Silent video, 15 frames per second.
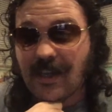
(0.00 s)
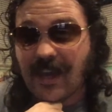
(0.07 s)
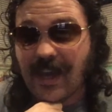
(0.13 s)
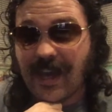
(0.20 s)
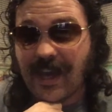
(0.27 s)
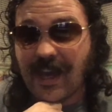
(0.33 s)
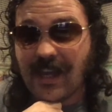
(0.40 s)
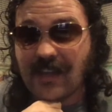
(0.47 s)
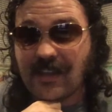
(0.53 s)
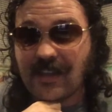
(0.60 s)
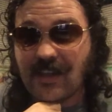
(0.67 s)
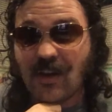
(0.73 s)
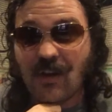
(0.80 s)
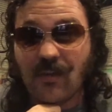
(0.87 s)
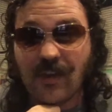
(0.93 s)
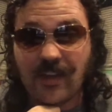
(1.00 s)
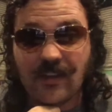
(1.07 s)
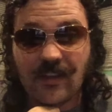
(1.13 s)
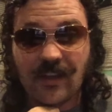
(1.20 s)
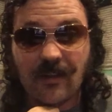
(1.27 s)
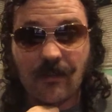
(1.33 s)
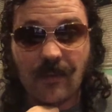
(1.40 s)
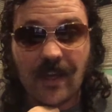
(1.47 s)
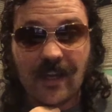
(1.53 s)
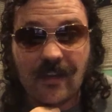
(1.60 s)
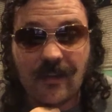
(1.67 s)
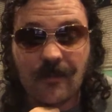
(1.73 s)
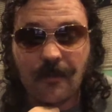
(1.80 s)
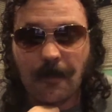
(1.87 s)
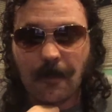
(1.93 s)
and I know like the like
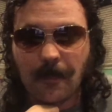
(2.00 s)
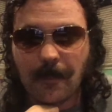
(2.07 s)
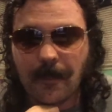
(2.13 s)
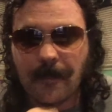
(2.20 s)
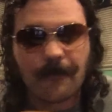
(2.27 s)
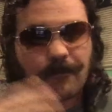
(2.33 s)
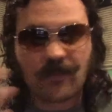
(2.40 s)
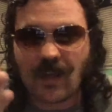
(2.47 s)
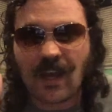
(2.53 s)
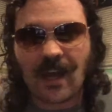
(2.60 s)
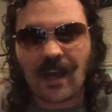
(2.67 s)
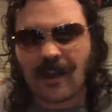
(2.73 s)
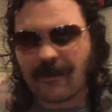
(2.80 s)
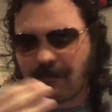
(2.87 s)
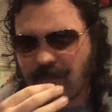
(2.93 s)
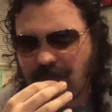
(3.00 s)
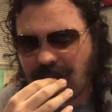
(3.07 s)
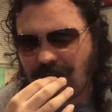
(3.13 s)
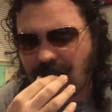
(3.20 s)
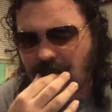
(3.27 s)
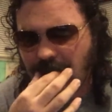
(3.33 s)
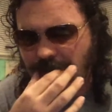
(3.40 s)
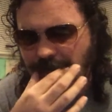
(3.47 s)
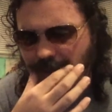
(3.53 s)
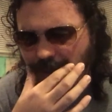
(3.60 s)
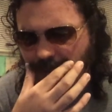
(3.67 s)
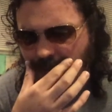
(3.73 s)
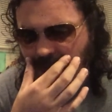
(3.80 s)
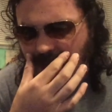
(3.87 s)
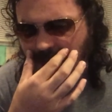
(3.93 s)
um then you have the
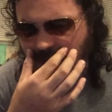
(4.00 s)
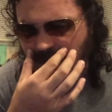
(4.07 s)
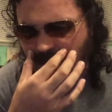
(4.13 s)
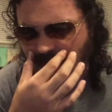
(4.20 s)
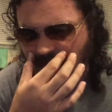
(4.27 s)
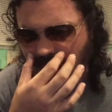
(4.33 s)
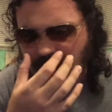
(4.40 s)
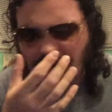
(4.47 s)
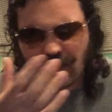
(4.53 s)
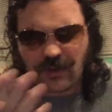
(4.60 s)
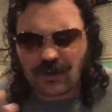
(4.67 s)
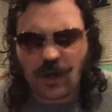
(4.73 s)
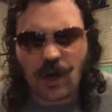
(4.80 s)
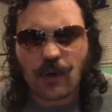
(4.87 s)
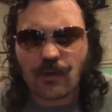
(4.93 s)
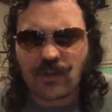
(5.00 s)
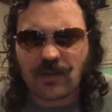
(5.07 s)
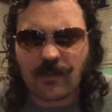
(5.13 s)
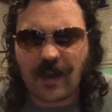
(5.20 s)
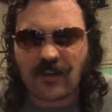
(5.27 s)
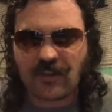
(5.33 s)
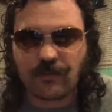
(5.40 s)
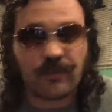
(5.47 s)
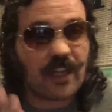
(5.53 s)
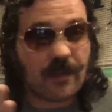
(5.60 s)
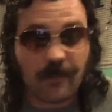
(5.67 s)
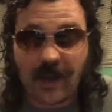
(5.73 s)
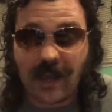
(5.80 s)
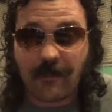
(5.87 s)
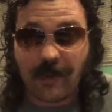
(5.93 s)
villain character Ocean Master, played
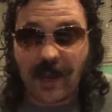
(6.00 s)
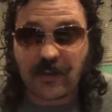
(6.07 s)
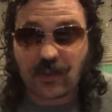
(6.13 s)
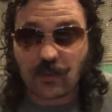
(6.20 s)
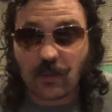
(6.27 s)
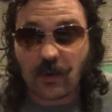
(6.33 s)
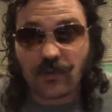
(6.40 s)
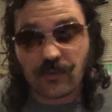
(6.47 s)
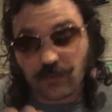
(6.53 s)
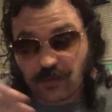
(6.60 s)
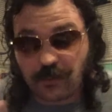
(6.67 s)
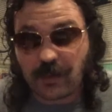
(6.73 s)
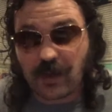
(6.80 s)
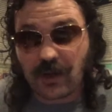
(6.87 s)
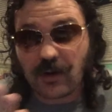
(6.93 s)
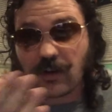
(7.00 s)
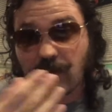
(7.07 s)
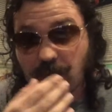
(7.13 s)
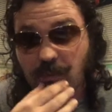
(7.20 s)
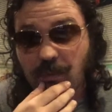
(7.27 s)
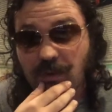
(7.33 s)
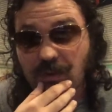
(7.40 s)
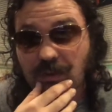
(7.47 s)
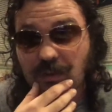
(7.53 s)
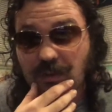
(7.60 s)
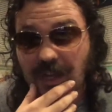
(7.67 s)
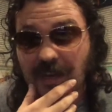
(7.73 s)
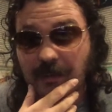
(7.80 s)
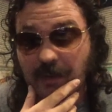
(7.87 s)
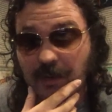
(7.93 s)
by Patrick Wilson, who's paired with
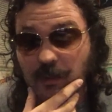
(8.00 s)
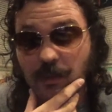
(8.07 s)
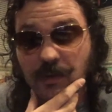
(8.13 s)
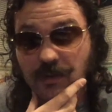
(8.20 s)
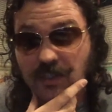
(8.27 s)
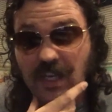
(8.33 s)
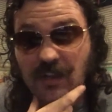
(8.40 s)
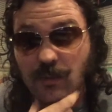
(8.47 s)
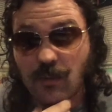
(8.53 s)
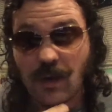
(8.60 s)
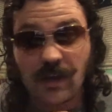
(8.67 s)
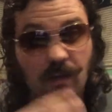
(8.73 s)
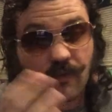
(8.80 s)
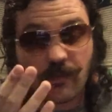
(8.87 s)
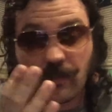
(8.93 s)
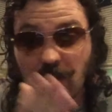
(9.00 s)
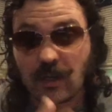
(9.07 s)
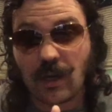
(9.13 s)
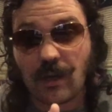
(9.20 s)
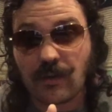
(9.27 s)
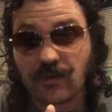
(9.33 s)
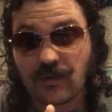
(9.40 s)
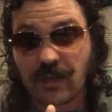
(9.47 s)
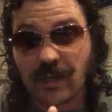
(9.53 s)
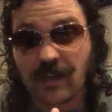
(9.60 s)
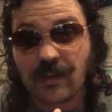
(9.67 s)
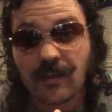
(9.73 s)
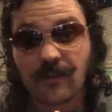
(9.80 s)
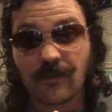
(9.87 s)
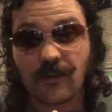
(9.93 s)
collaborated with James Wan from The Conjuring
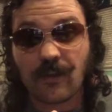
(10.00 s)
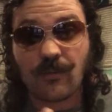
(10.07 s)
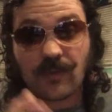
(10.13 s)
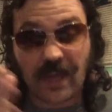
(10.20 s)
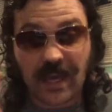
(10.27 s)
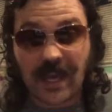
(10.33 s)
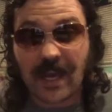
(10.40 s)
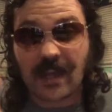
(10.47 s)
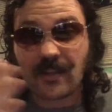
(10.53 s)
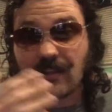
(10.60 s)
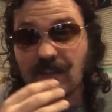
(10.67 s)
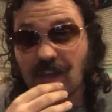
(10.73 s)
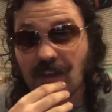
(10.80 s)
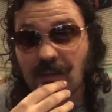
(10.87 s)
films and uh,